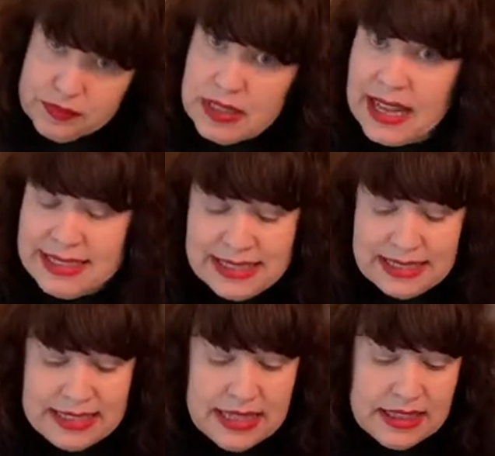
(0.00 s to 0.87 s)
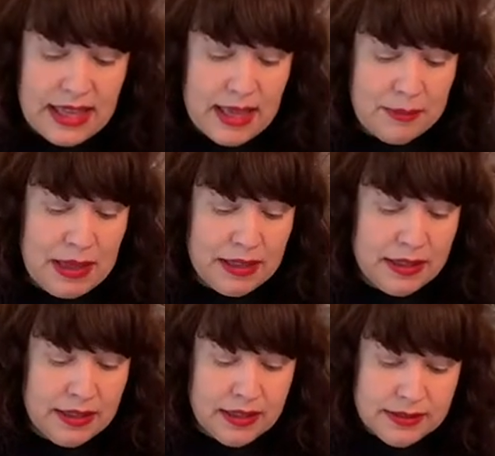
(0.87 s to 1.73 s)
I did take the hem out of
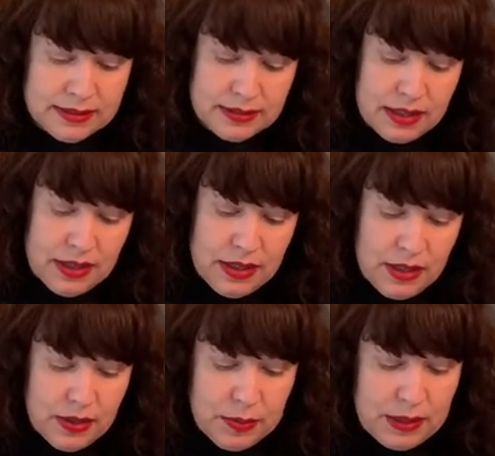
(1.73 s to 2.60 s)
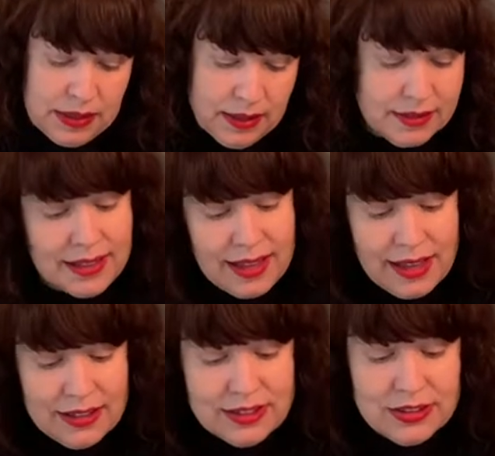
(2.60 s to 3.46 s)
this because I
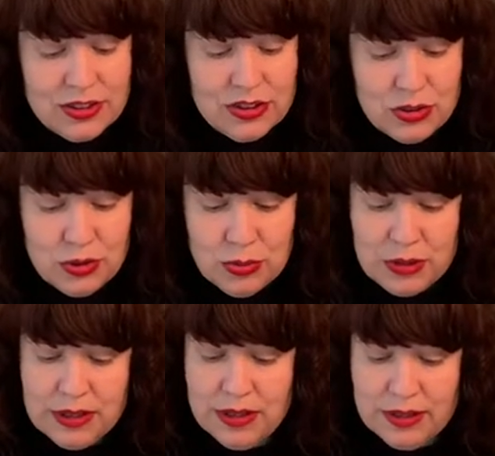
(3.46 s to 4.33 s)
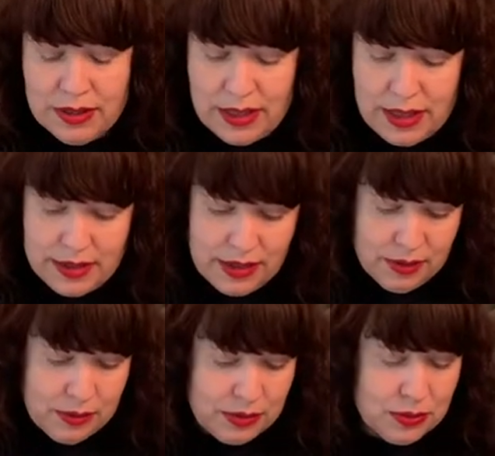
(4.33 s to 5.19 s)
just assumed that it
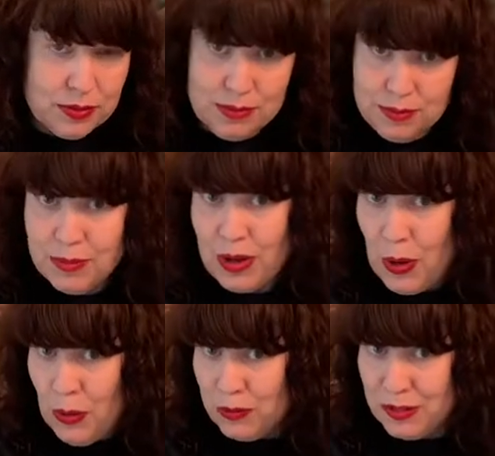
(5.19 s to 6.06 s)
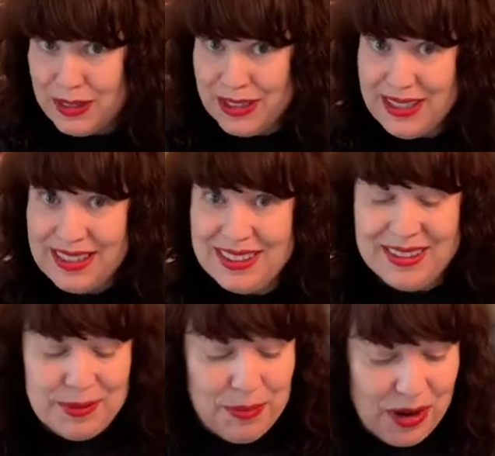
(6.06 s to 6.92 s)
was, hopefully,
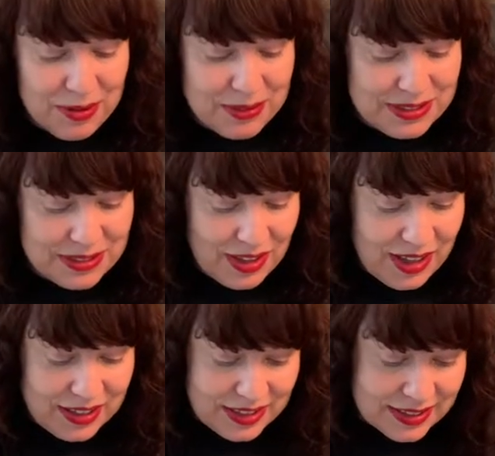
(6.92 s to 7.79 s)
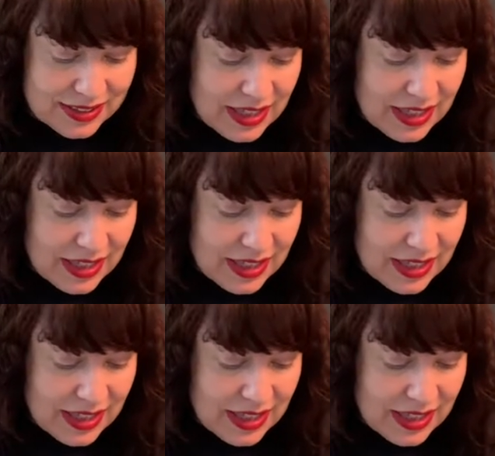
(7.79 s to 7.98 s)
the mark was still on this.